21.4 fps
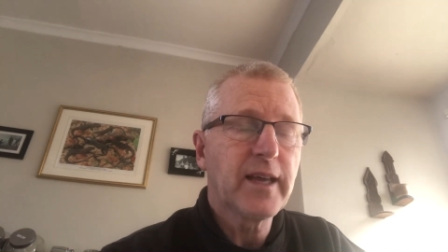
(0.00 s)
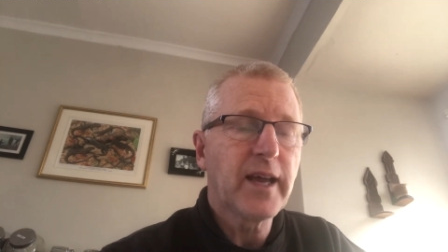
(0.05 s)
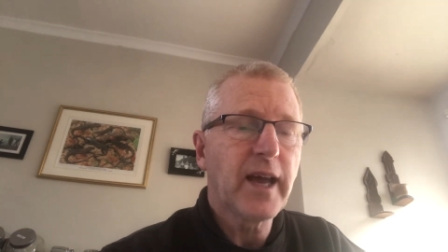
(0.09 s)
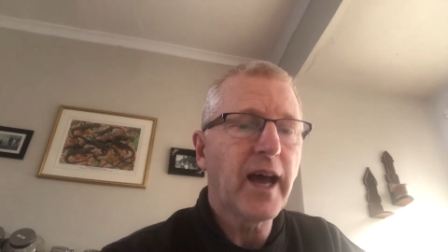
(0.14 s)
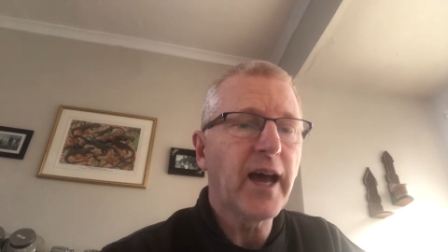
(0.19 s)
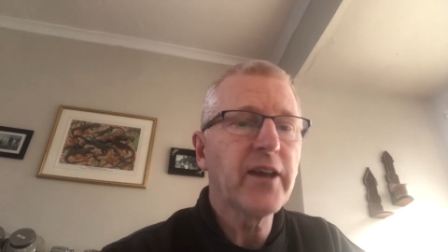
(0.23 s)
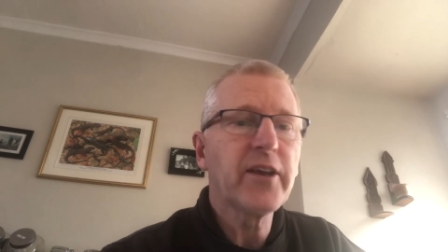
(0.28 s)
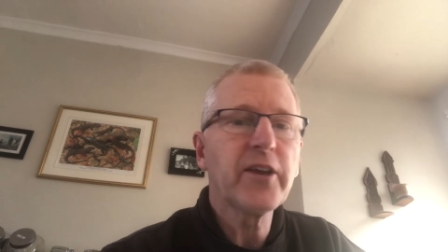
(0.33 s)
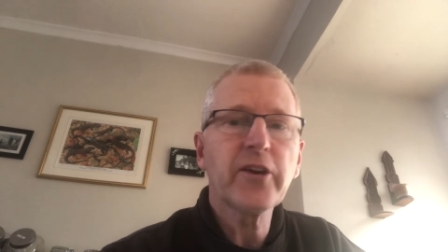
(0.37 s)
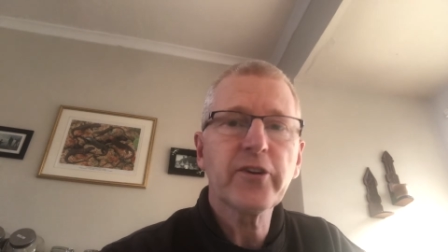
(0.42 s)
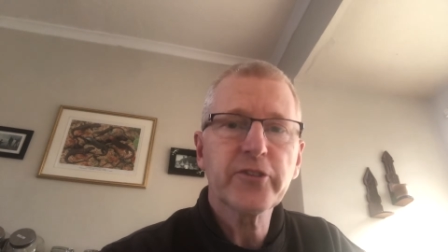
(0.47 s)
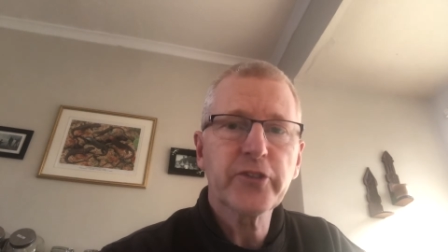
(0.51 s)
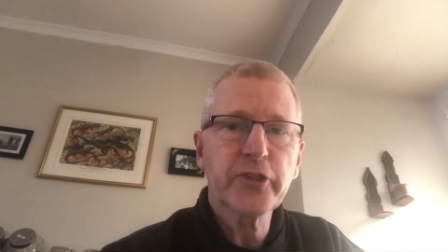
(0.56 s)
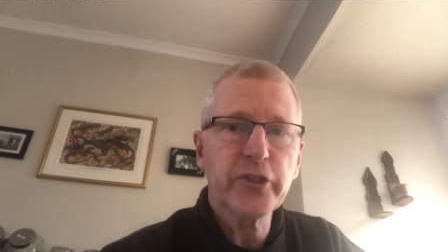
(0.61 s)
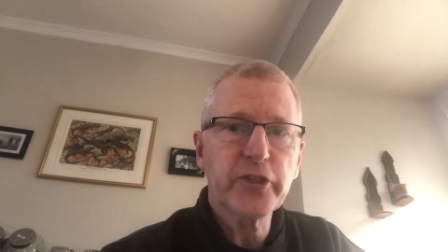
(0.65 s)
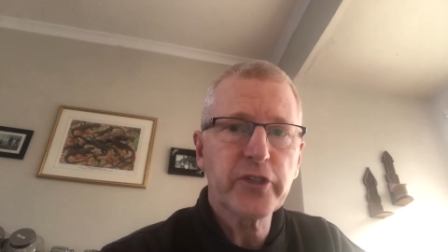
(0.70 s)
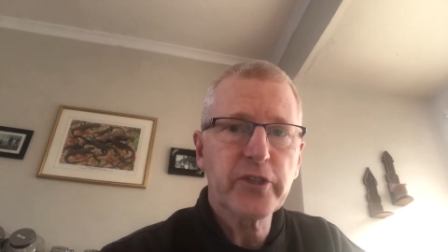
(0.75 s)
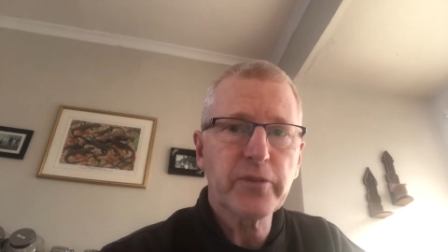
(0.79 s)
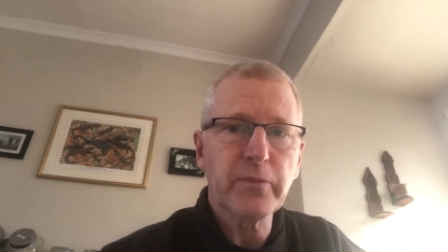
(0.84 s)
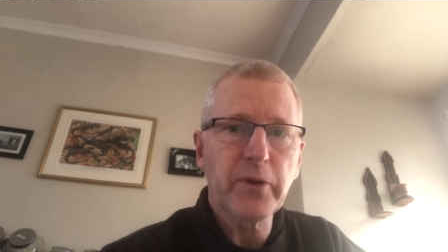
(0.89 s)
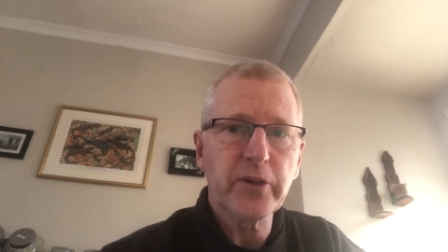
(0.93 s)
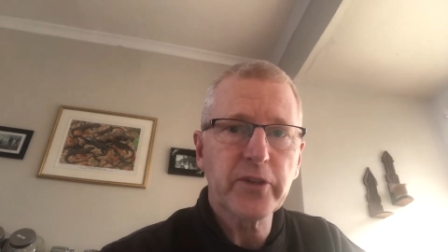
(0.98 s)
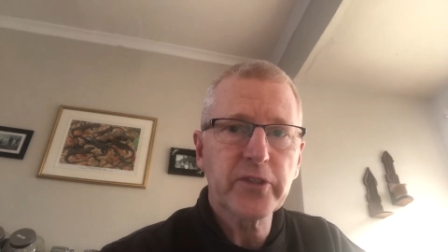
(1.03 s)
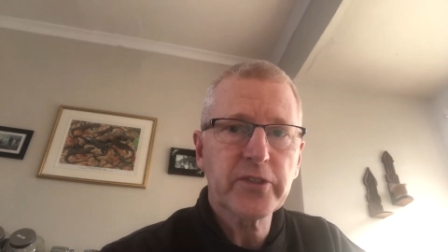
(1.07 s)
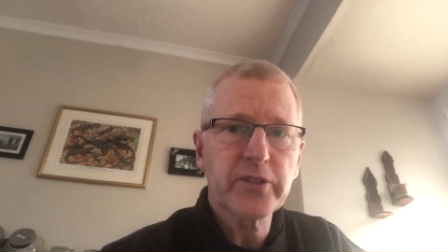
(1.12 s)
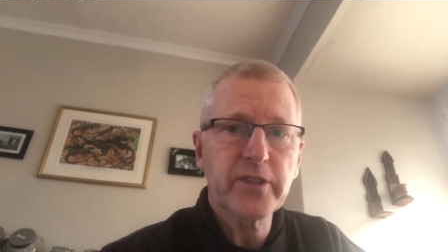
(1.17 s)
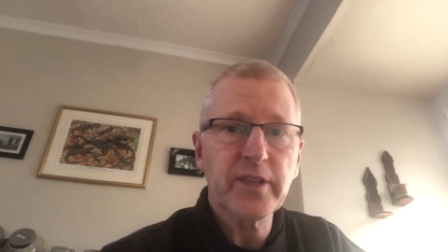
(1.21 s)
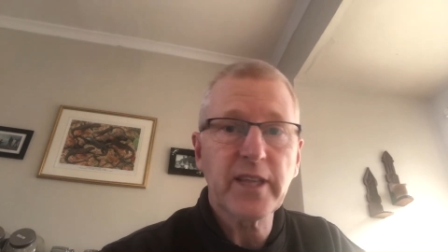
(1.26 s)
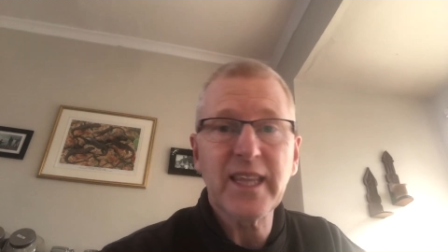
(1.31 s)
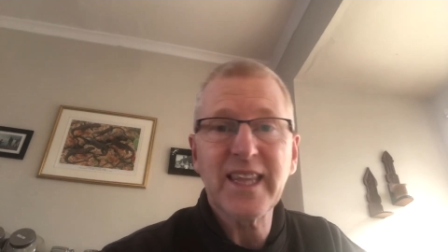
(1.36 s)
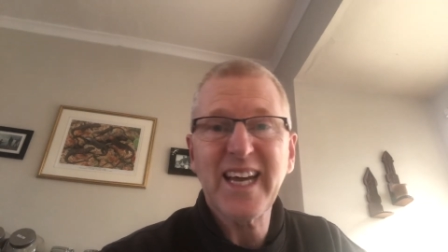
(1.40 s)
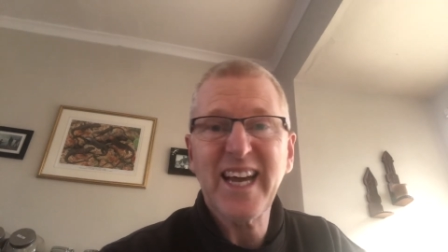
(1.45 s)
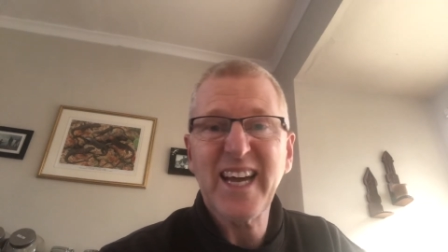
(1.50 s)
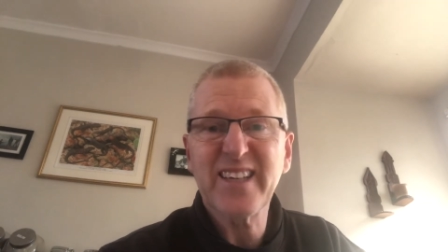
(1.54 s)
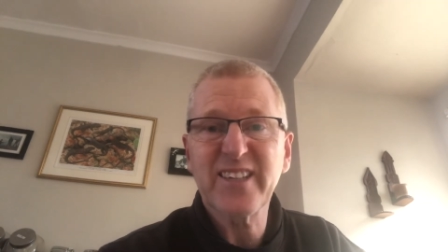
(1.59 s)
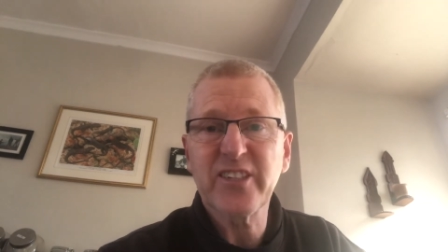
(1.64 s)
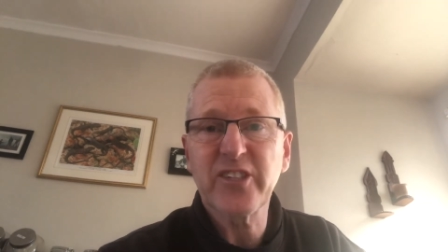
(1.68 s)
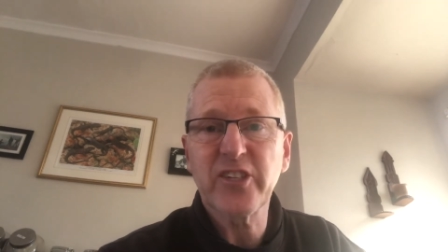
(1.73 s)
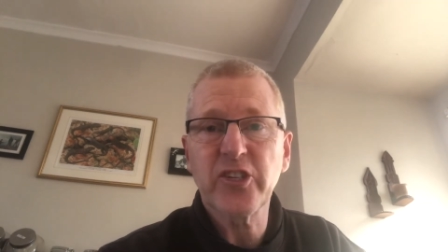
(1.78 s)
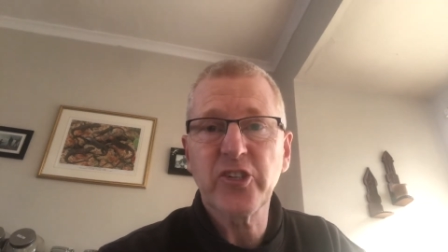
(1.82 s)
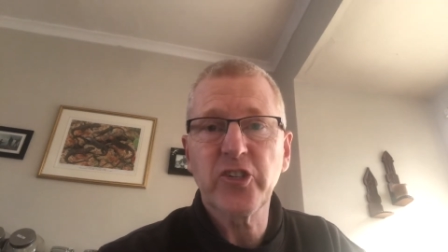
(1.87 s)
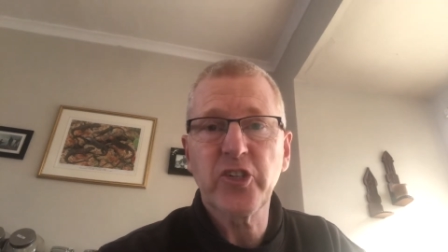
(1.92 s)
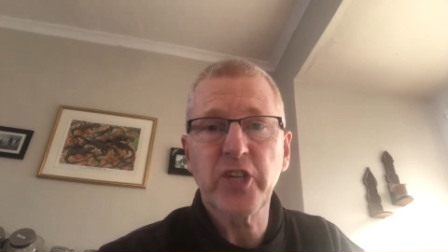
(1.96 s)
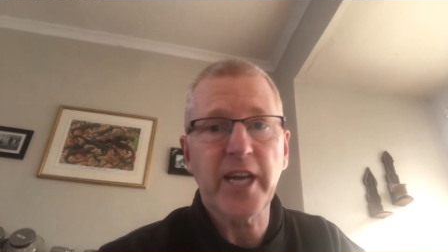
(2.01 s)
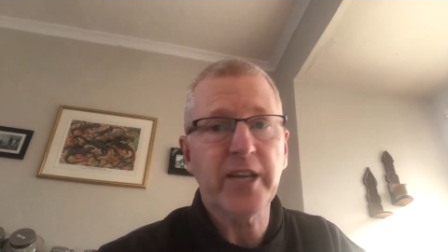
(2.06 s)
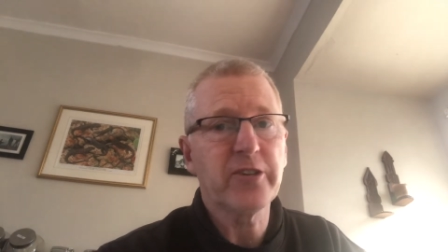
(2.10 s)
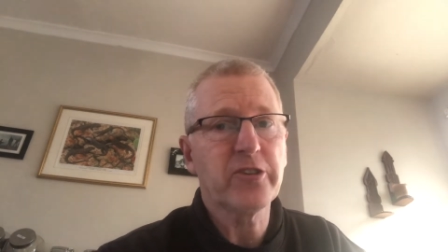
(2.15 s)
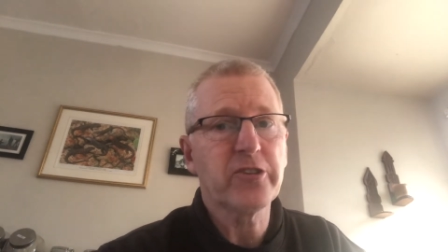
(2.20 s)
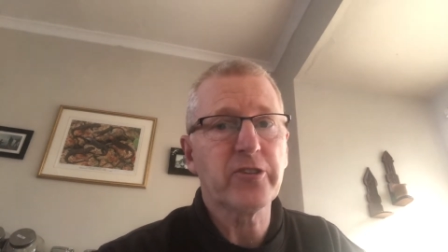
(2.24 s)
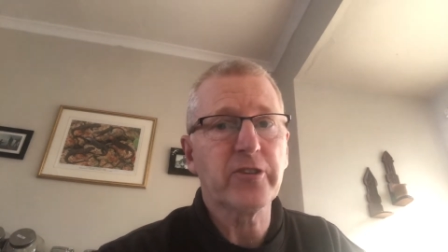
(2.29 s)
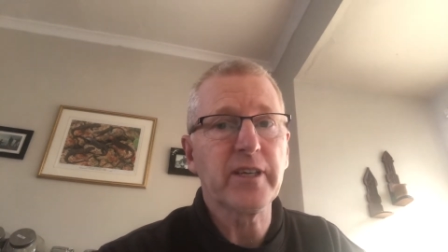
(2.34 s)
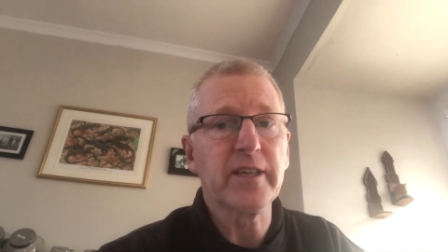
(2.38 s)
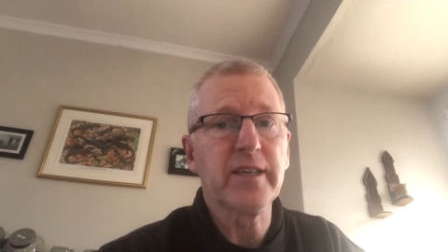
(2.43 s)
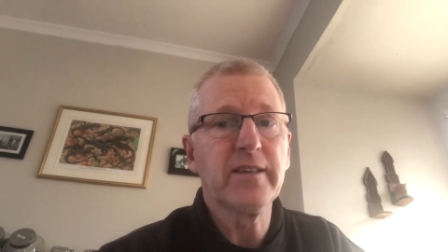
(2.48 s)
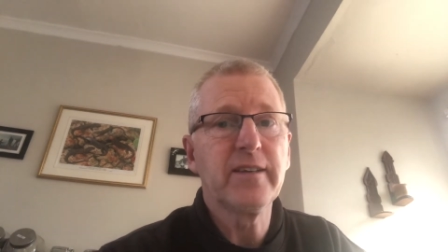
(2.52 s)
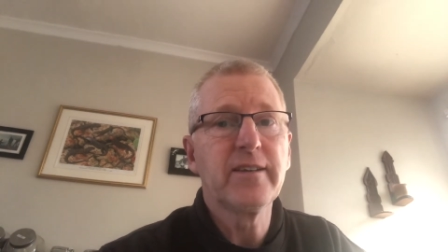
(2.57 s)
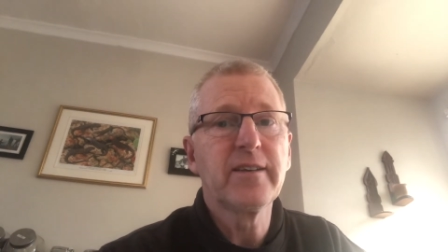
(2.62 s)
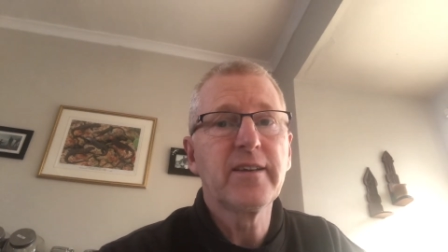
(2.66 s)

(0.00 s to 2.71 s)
and not just amongst the landed gentry